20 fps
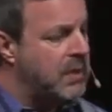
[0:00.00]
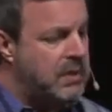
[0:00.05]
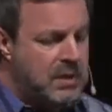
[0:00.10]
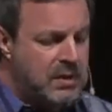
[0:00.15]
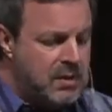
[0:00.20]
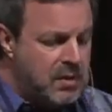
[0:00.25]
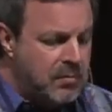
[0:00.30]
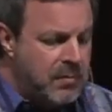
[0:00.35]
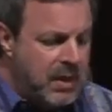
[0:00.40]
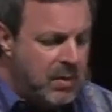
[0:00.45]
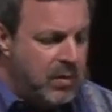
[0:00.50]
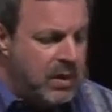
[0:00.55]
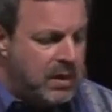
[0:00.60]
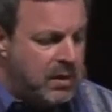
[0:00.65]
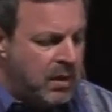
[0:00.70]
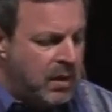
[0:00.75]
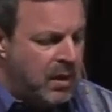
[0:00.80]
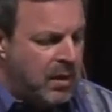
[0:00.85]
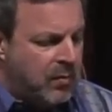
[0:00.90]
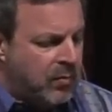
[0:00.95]
It doesn't mean
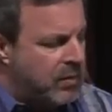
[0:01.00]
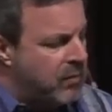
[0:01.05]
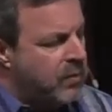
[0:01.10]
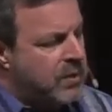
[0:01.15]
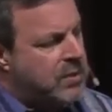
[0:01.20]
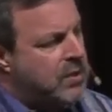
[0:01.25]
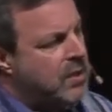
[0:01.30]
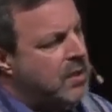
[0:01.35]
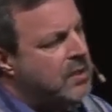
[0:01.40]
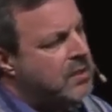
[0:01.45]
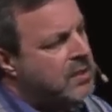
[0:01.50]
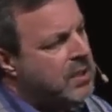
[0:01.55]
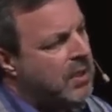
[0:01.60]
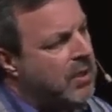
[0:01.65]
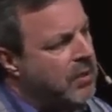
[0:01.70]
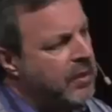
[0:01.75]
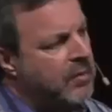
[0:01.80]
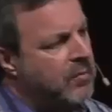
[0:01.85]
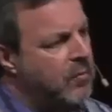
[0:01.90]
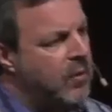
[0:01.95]
we, we, we shouldn't
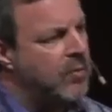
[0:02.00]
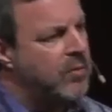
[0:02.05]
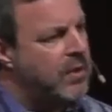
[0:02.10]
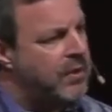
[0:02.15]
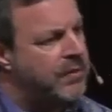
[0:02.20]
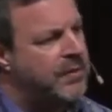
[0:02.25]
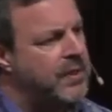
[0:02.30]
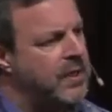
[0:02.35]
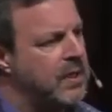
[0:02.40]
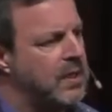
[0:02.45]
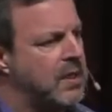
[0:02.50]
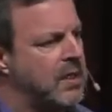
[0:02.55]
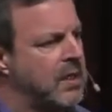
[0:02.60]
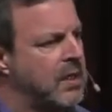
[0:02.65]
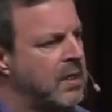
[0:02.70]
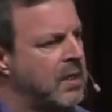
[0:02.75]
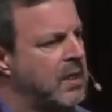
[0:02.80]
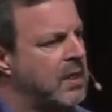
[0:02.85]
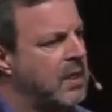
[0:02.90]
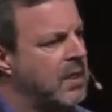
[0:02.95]
tell them what we think.
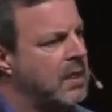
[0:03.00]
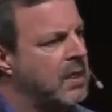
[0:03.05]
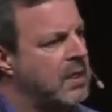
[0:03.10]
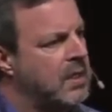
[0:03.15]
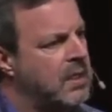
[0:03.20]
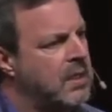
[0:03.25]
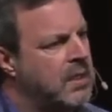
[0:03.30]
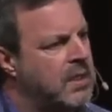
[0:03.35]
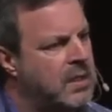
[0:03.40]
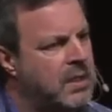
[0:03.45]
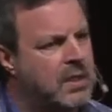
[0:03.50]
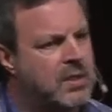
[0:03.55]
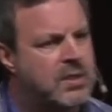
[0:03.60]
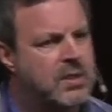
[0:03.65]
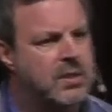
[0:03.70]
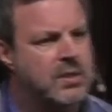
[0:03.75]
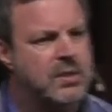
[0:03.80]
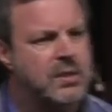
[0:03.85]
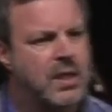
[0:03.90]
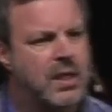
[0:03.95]
It's
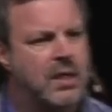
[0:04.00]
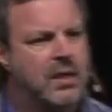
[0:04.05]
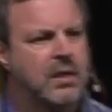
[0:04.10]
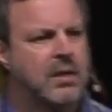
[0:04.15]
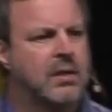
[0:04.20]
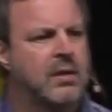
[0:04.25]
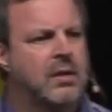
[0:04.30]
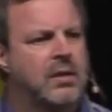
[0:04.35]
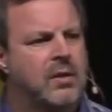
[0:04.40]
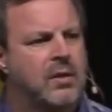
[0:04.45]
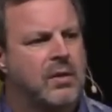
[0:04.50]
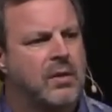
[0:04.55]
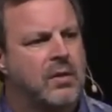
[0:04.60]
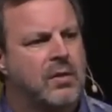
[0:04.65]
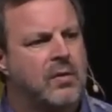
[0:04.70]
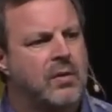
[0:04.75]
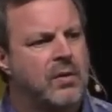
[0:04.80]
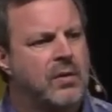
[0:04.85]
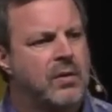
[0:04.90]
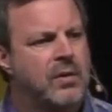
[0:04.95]
just that
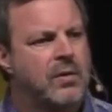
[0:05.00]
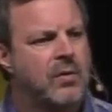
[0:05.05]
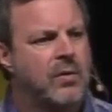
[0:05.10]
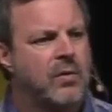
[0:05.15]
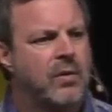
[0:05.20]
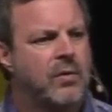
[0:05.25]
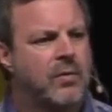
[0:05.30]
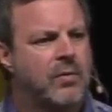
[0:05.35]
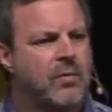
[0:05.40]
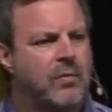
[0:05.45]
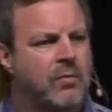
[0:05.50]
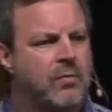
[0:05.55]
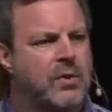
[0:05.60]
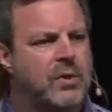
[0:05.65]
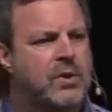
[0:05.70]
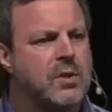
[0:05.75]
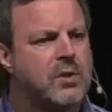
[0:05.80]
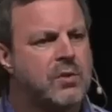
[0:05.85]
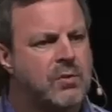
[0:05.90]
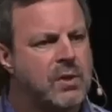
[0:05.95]
we
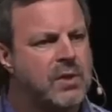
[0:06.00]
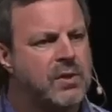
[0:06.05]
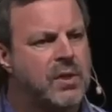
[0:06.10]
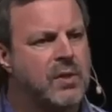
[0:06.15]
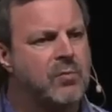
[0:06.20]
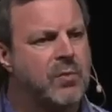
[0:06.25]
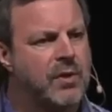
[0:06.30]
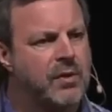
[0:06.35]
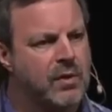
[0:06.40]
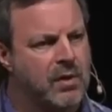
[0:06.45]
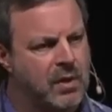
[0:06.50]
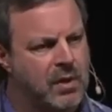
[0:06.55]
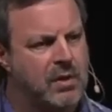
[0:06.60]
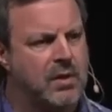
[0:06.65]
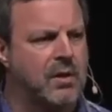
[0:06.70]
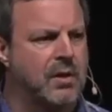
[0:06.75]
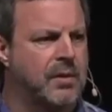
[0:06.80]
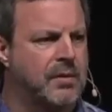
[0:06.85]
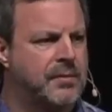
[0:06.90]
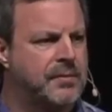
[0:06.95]
should treat them with
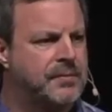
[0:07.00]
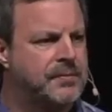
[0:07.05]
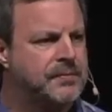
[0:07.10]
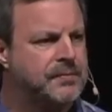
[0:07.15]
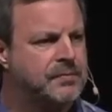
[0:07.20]
honor.